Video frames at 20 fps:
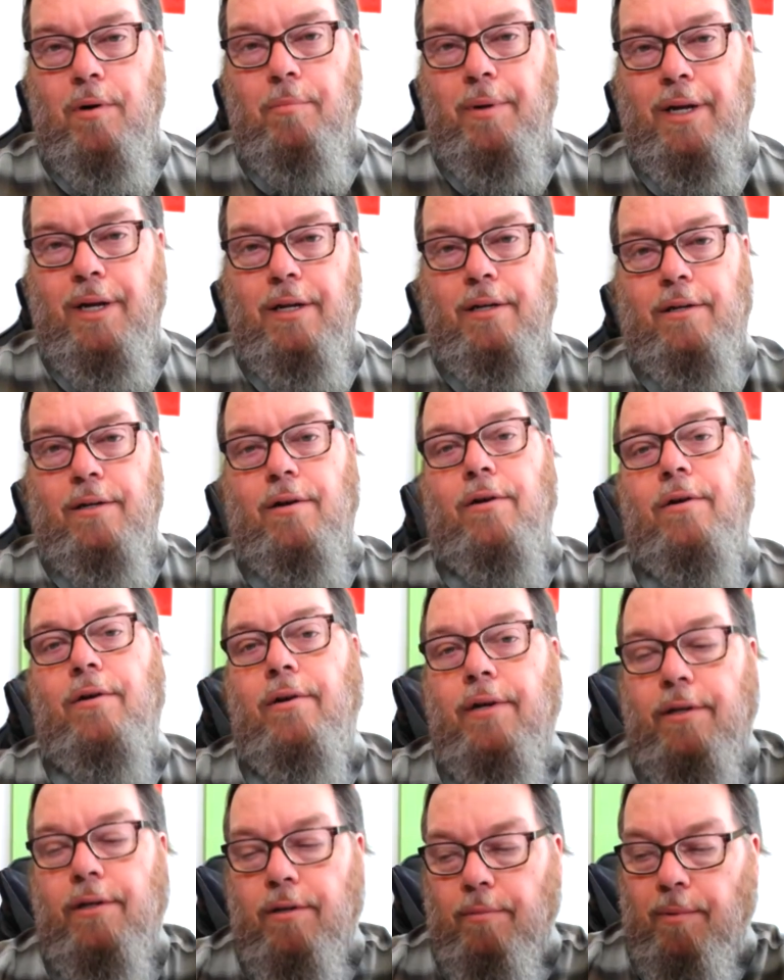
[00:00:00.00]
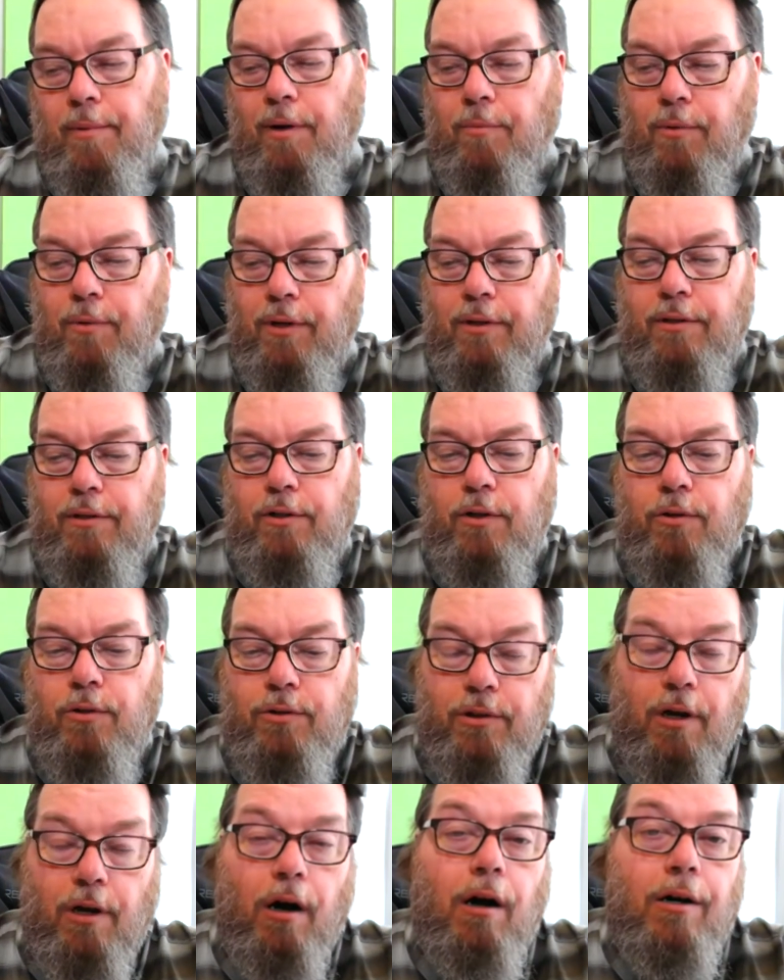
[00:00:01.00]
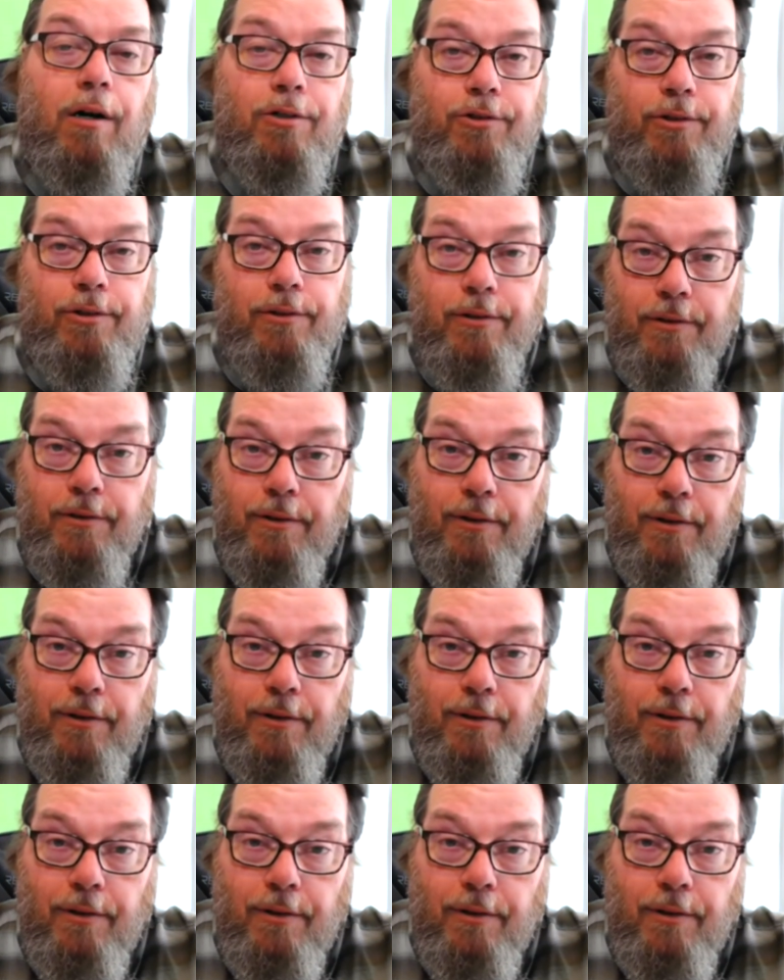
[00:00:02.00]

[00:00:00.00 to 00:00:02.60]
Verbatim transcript: be a deterrent. I would use caution,